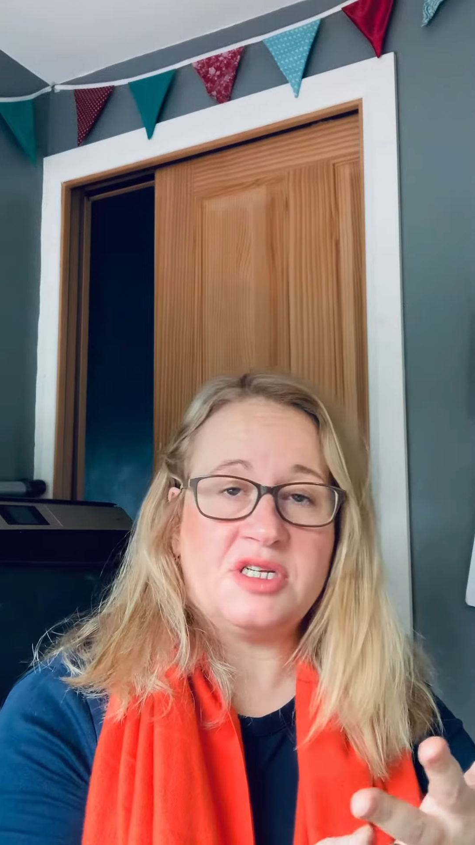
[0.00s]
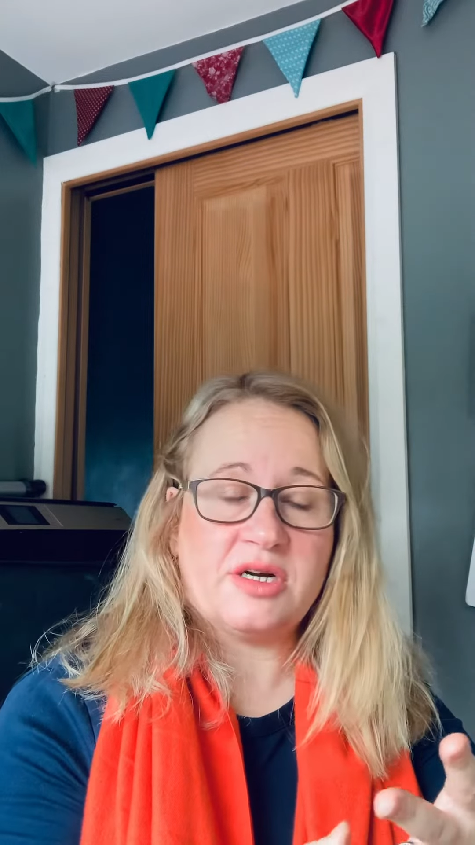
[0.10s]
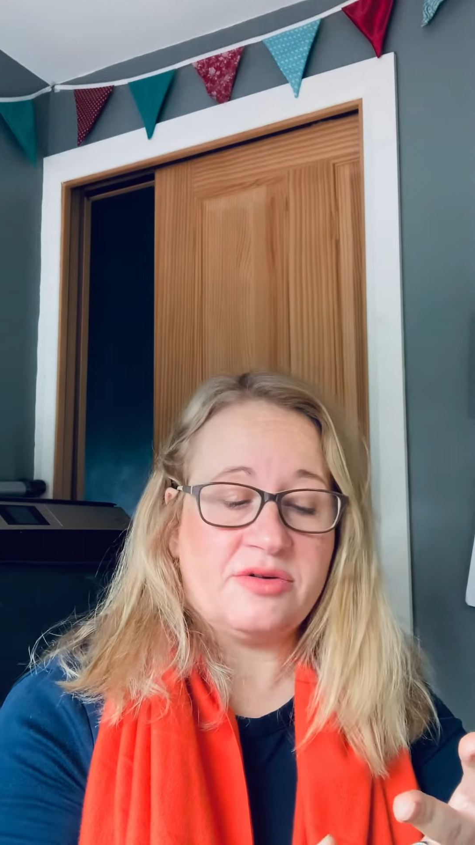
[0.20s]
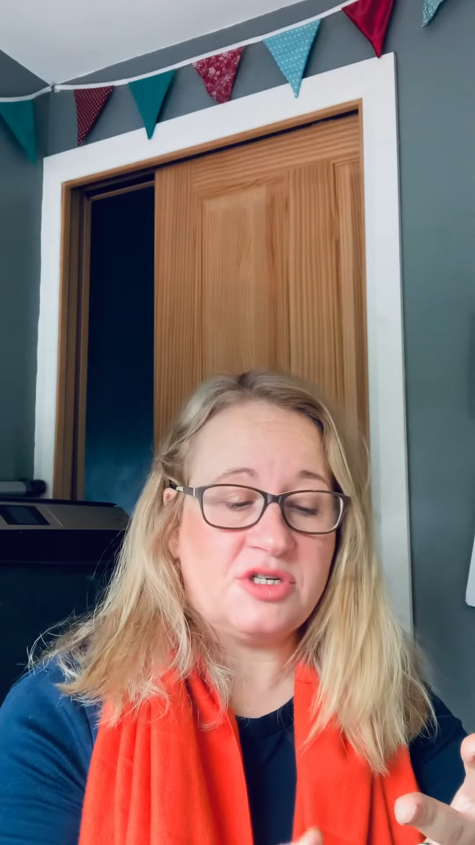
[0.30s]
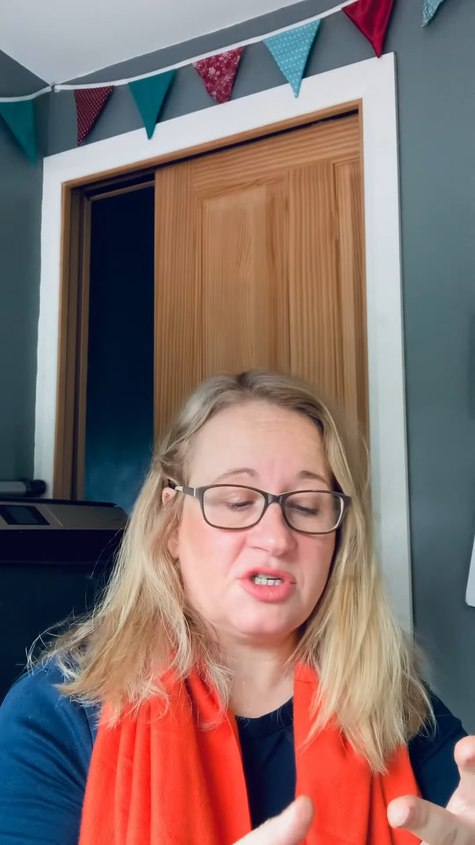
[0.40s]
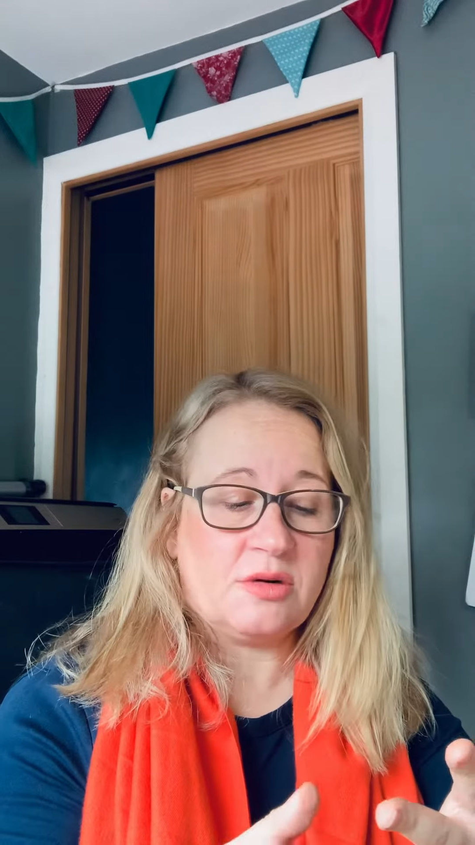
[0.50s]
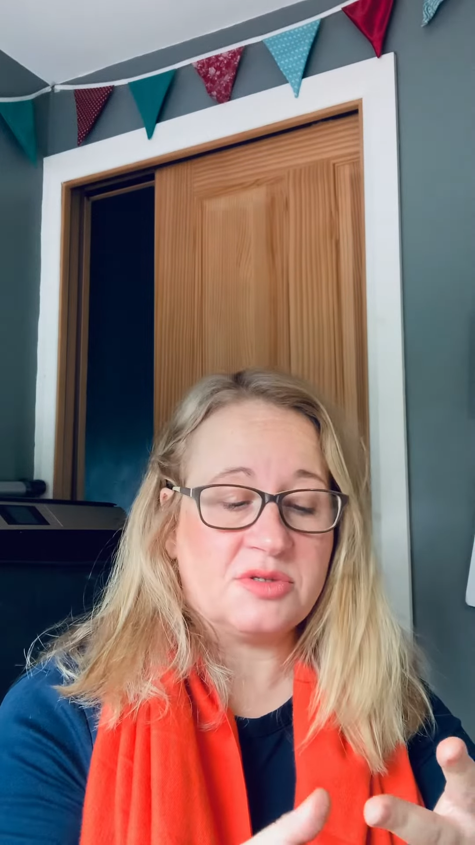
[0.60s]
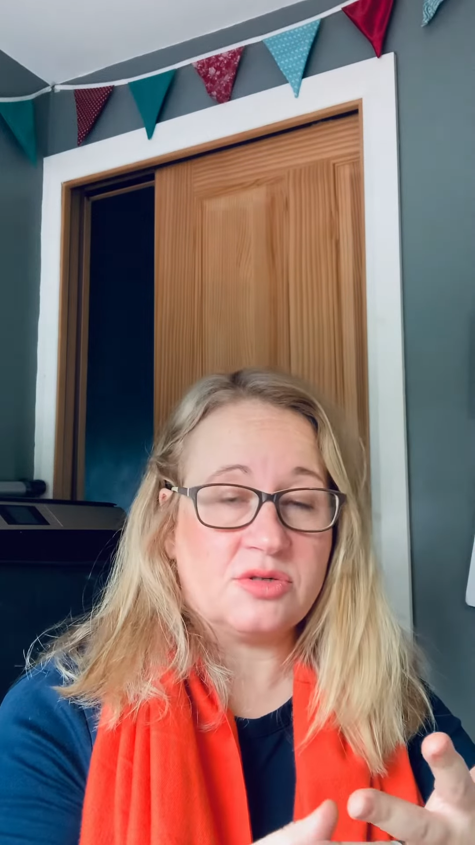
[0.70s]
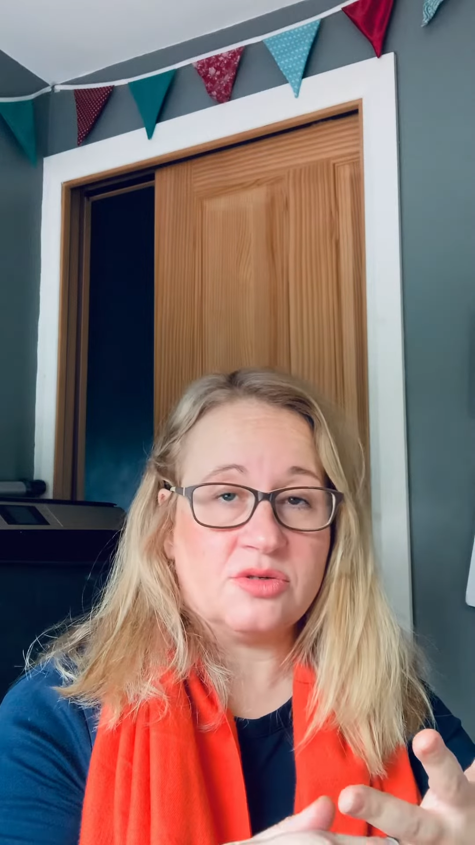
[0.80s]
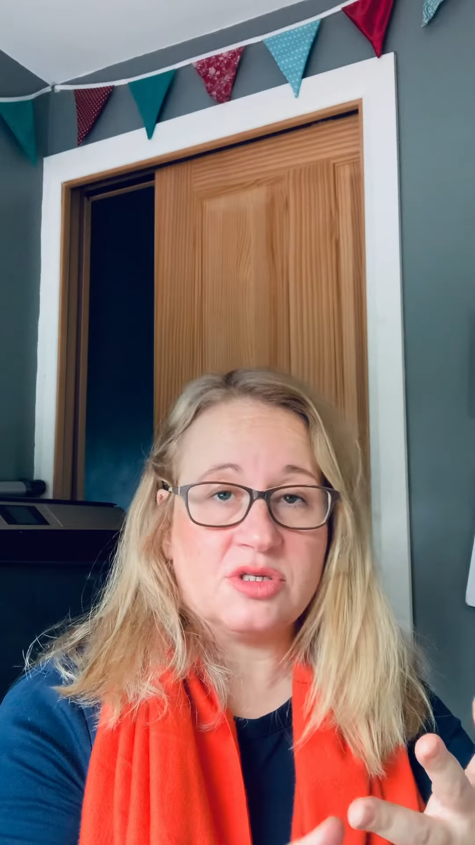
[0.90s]
charity shops
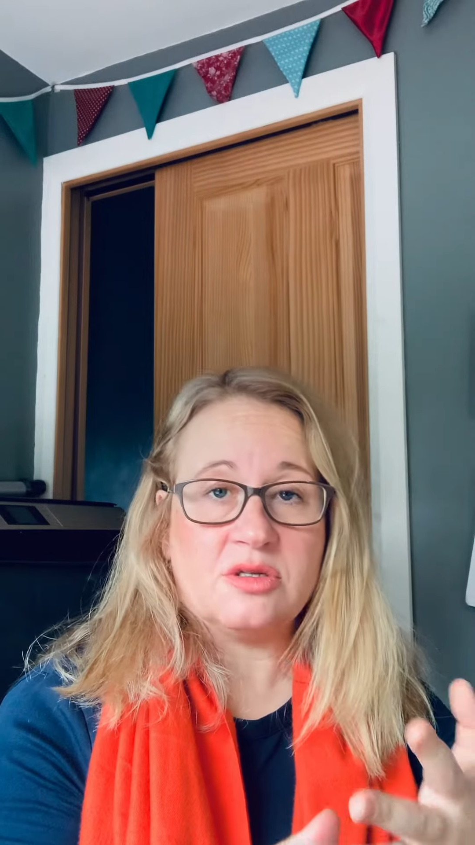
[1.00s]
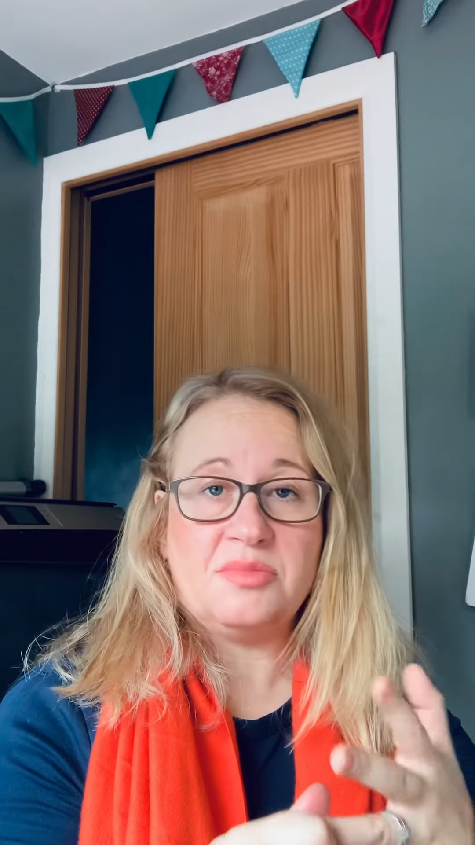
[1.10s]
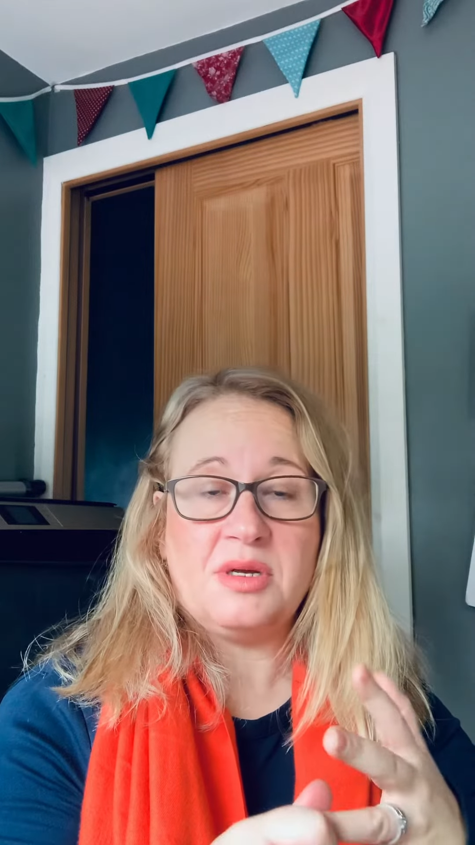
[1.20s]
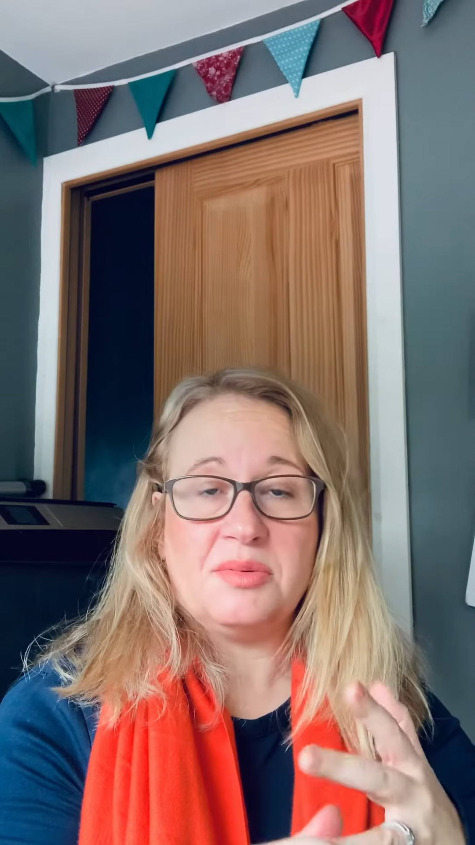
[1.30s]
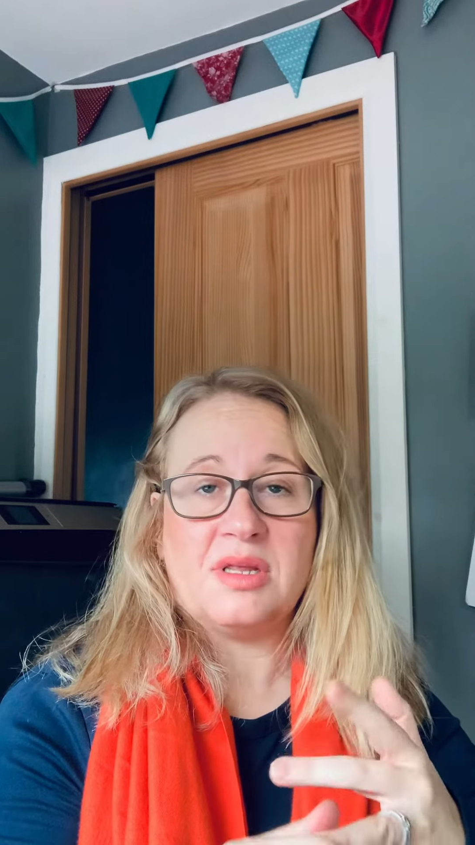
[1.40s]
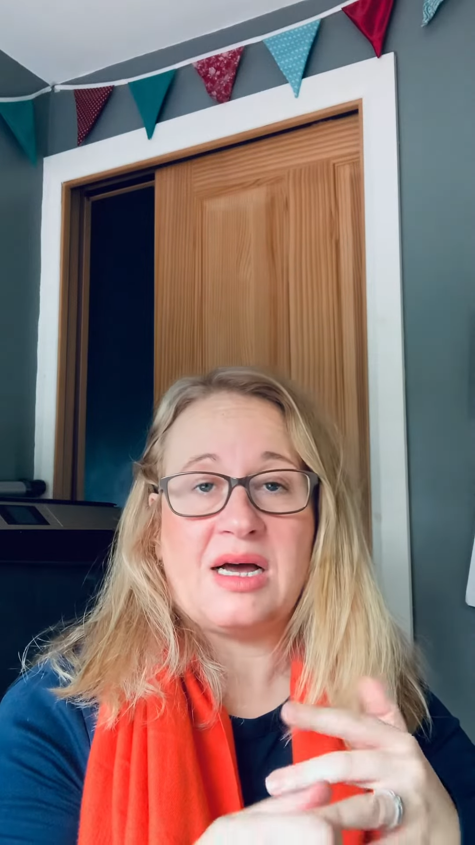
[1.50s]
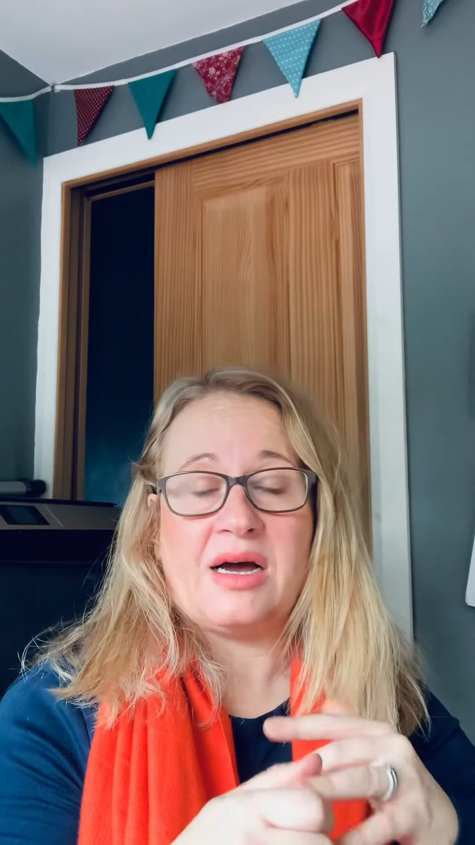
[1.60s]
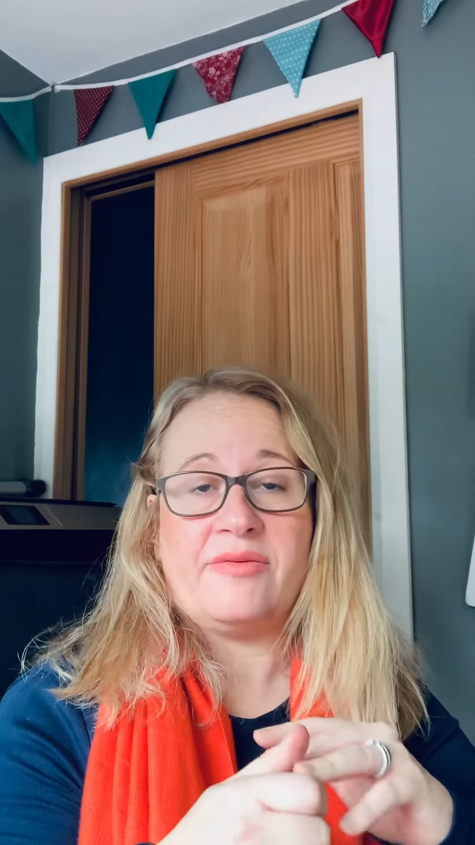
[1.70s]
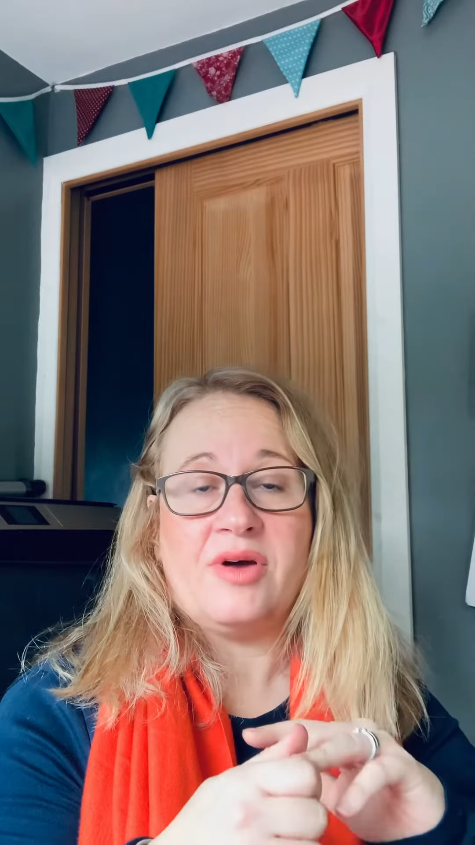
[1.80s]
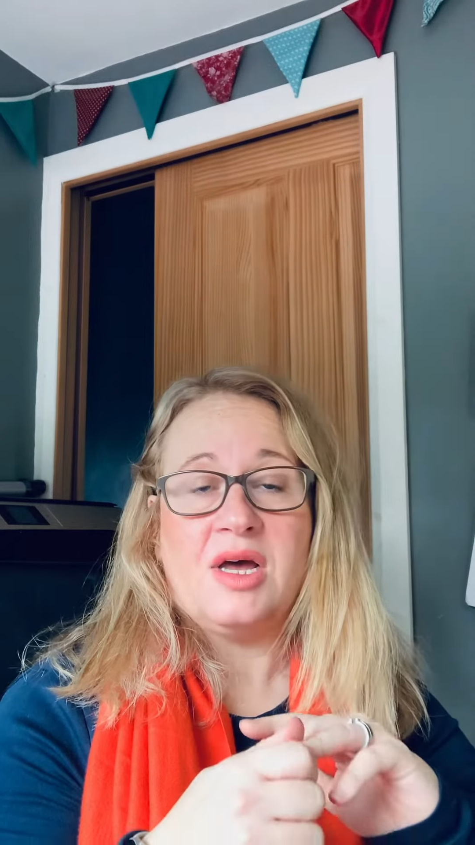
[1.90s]
are also the people that
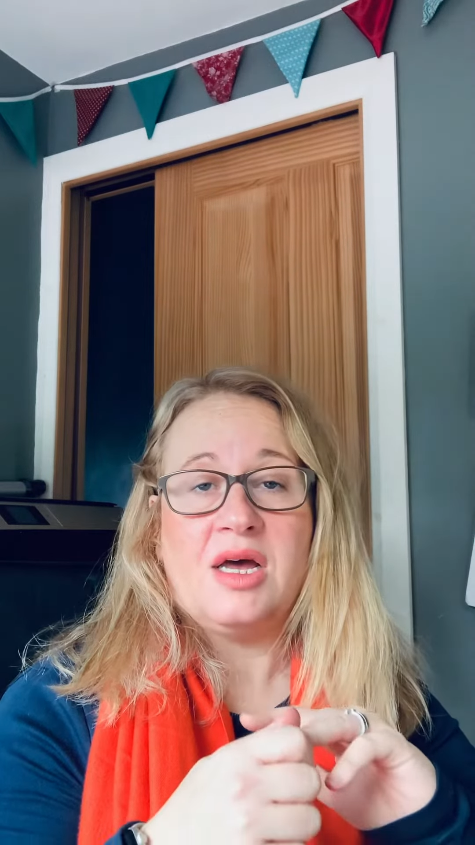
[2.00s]
have